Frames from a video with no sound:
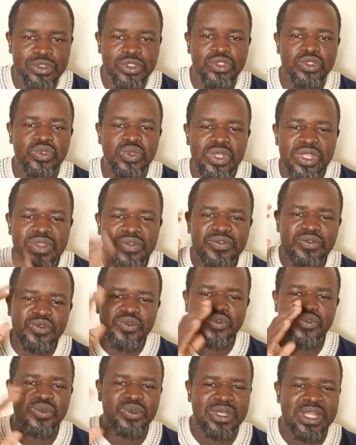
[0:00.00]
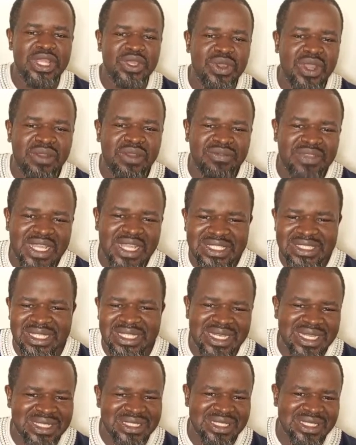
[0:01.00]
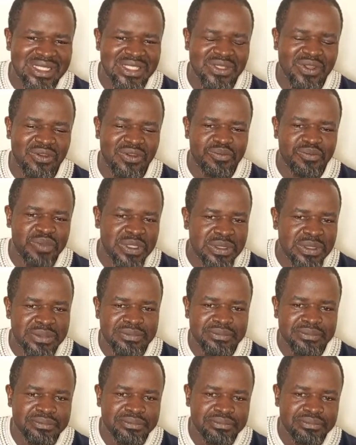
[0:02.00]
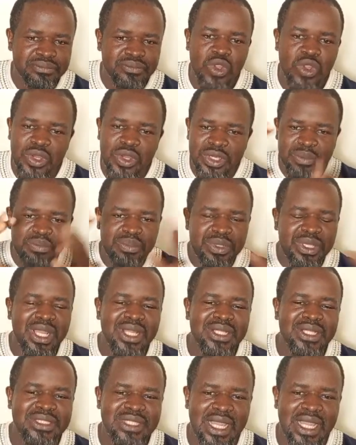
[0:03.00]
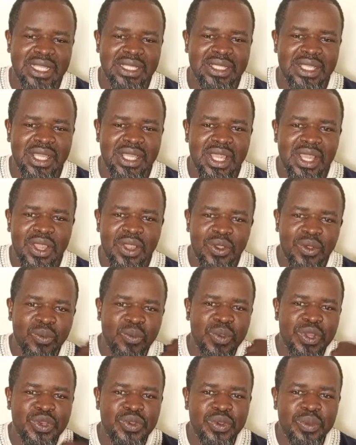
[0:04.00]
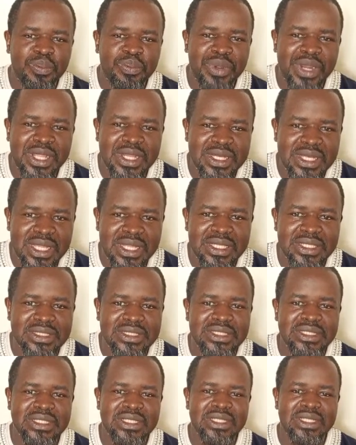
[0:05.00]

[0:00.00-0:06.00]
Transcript: So if you know that you have that genetics of being on the bigger side, when you're pregnant,